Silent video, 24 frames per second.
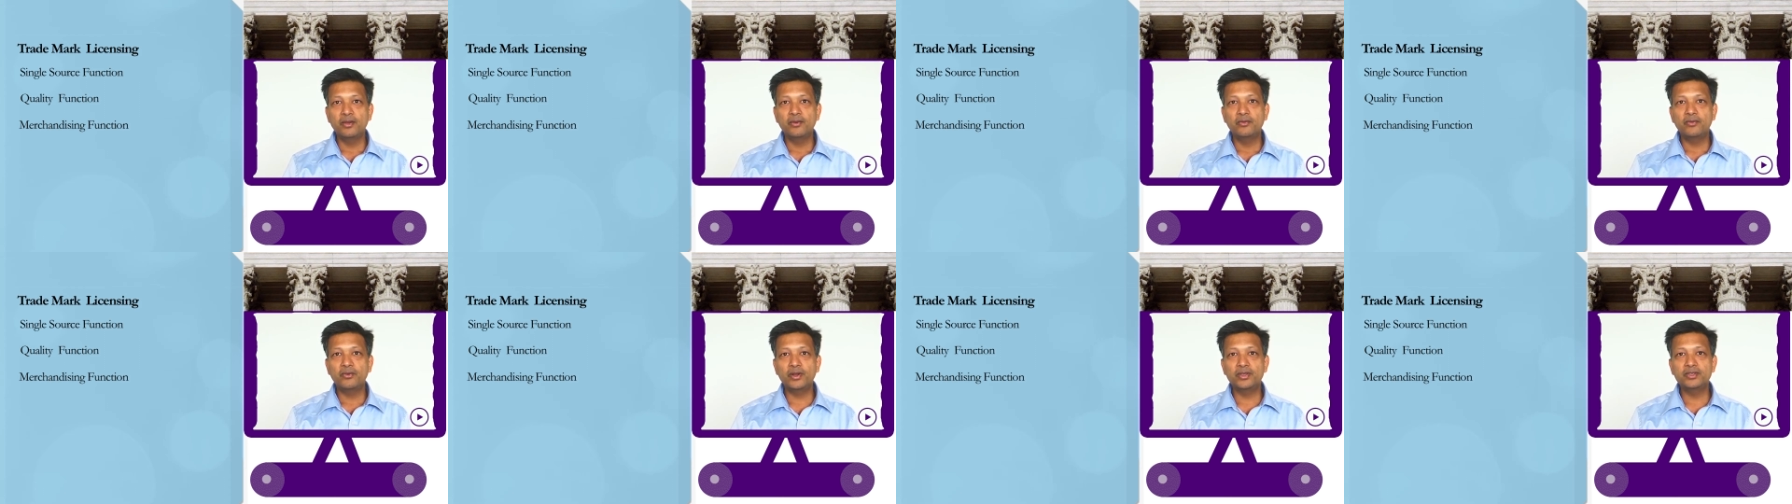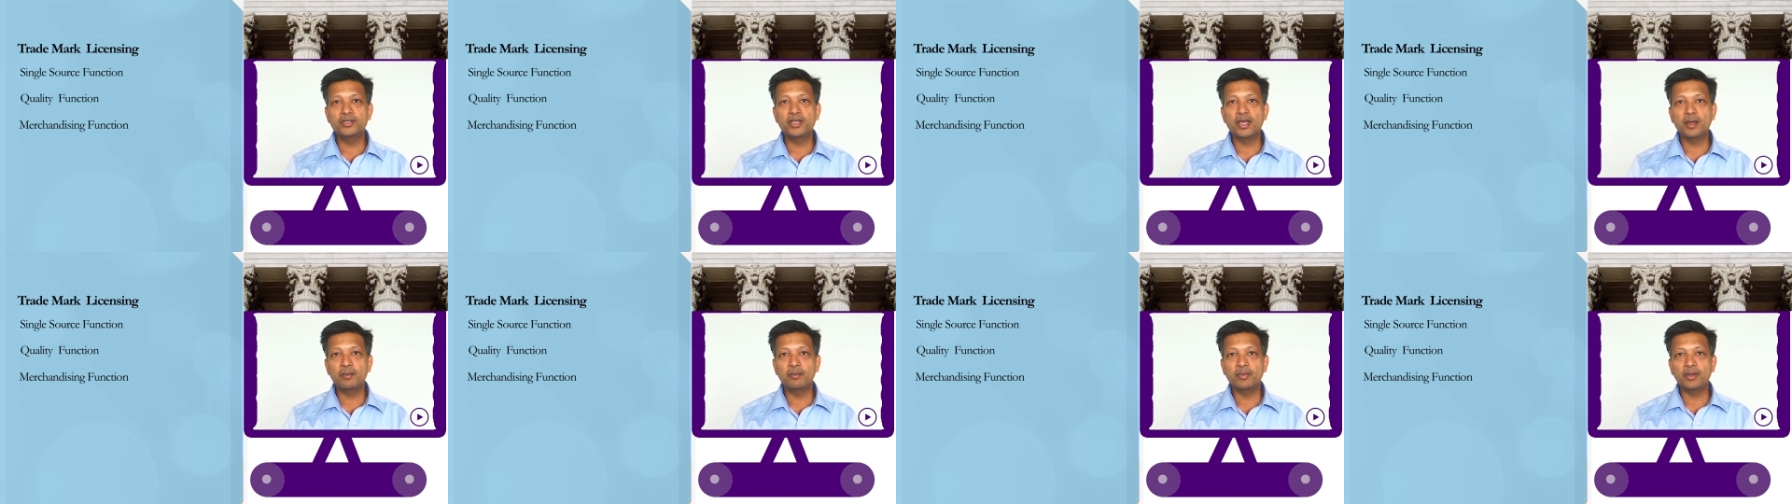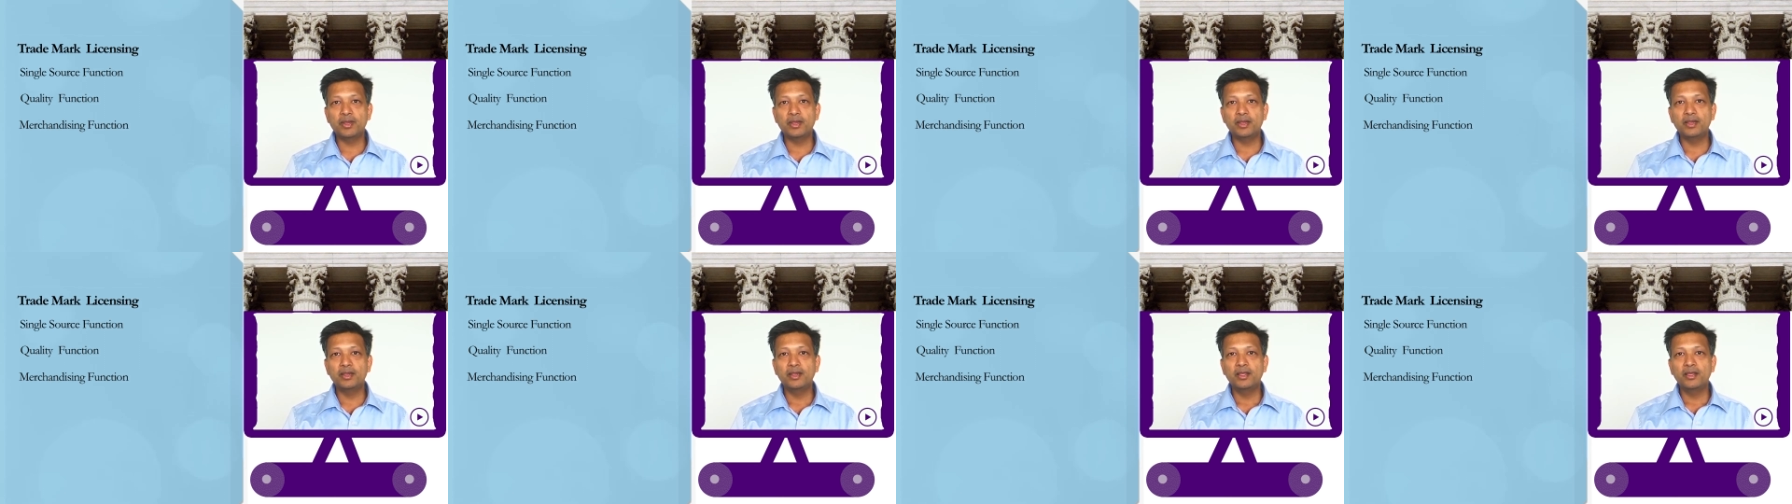For
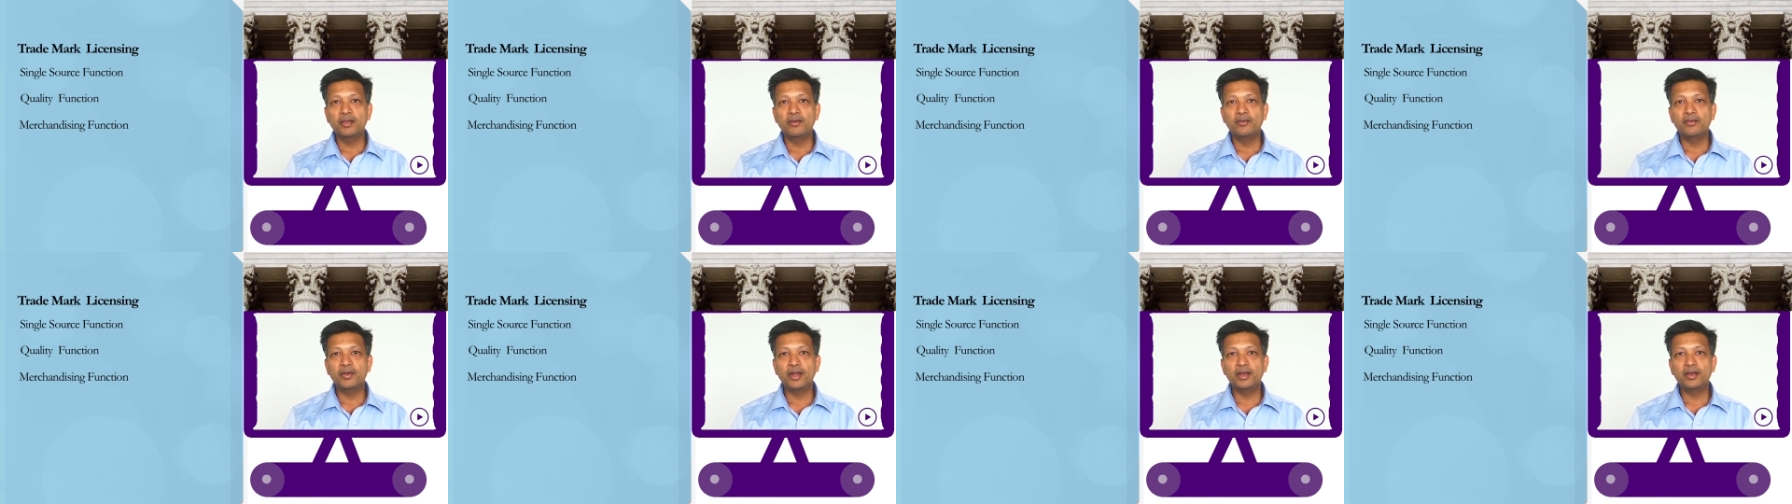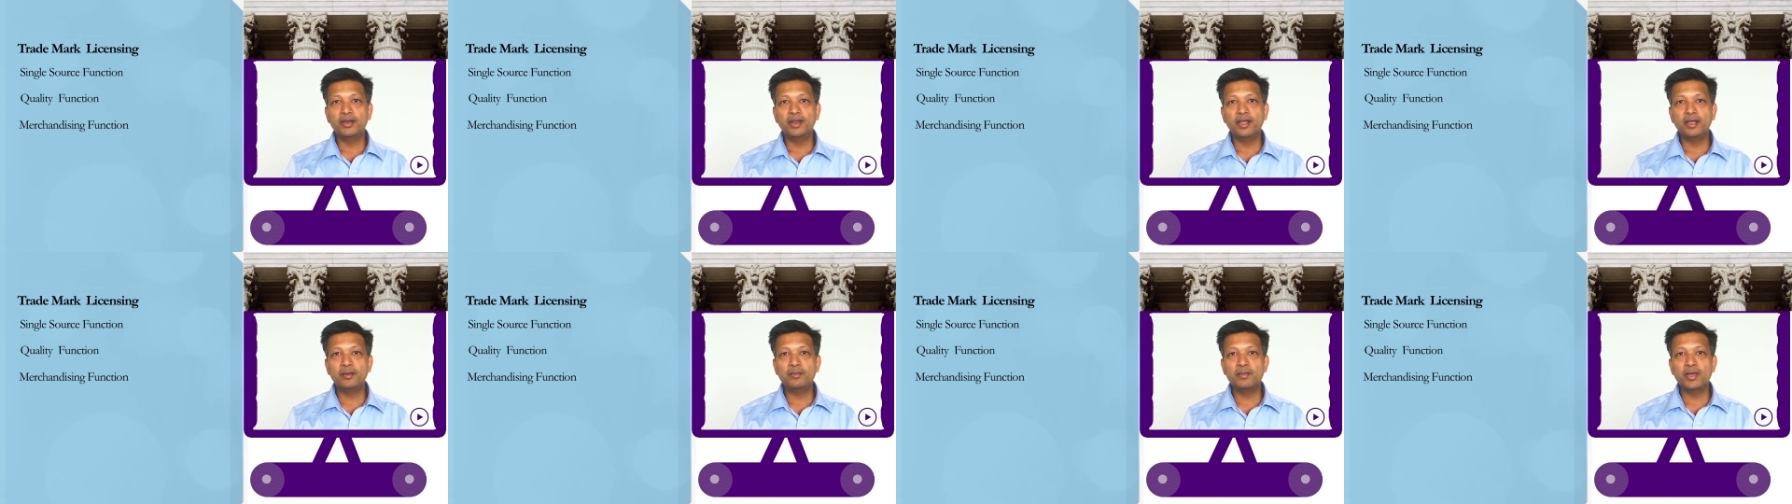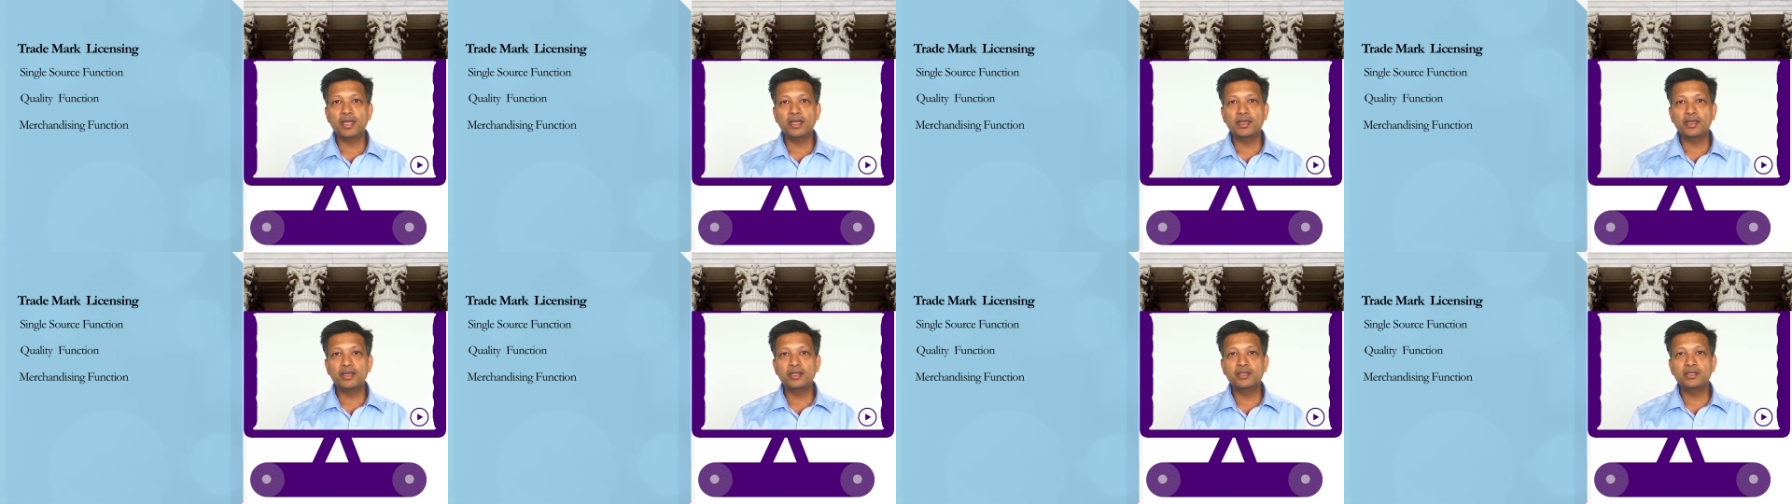example, when I take
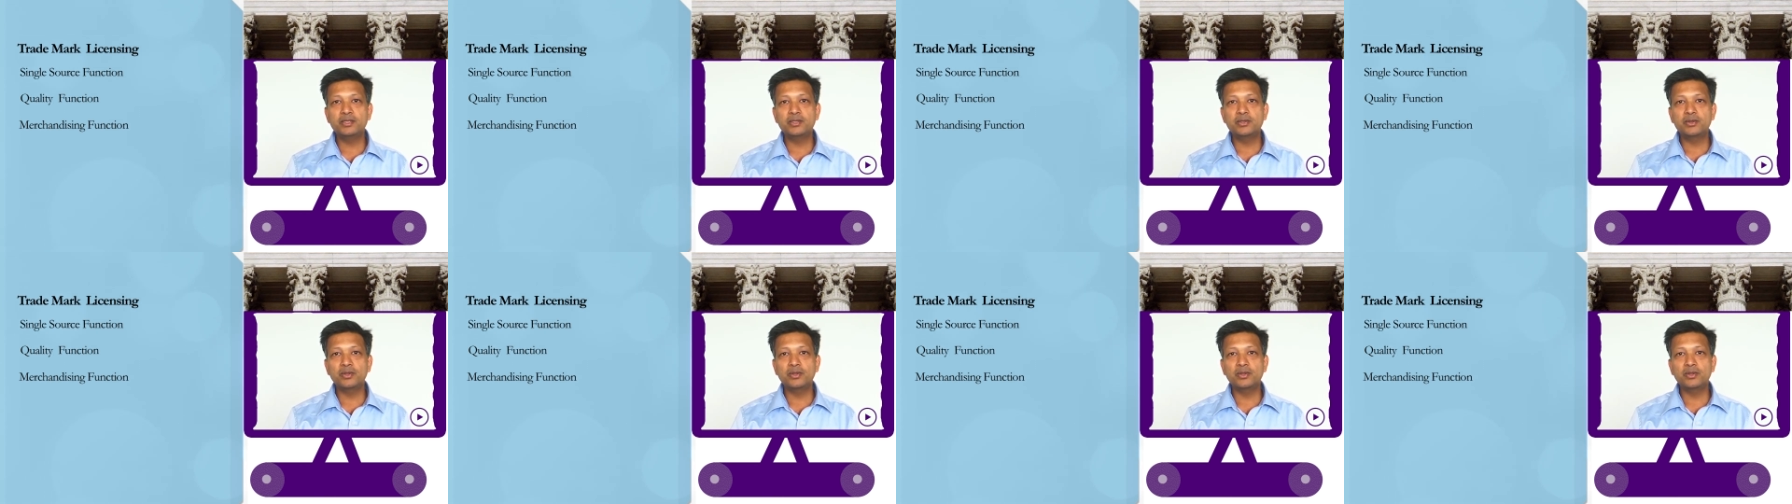my kids